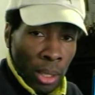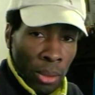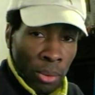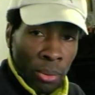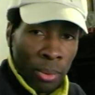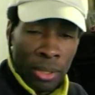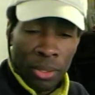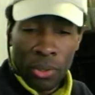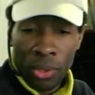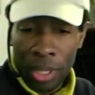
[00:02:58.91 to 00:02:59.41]

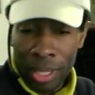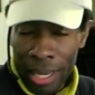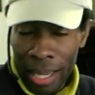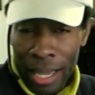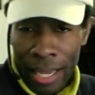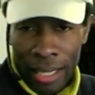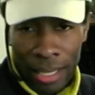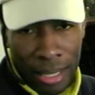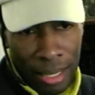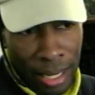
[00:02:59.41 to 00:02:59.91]
was
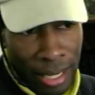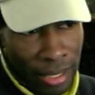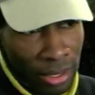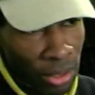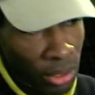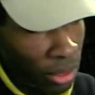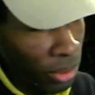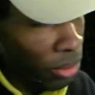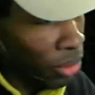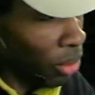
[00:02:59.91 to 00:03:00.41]
today, tonight.
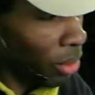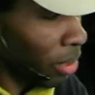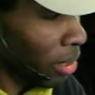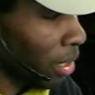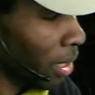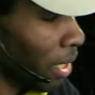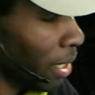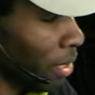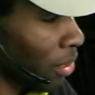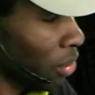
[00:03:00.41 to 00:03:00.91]
So I took the
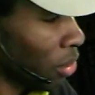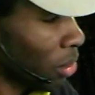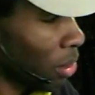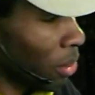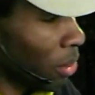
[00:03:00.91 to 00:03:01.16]
kids to the